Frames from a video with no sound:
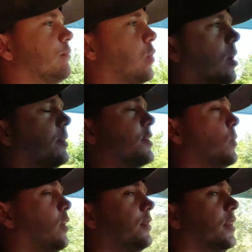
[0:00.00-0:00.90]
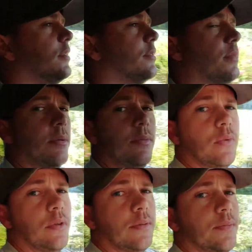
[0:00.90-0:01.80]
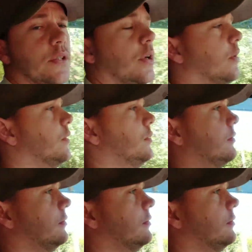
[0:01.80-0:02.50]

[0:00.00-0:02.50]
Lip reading: probably 12 years, maybe more. So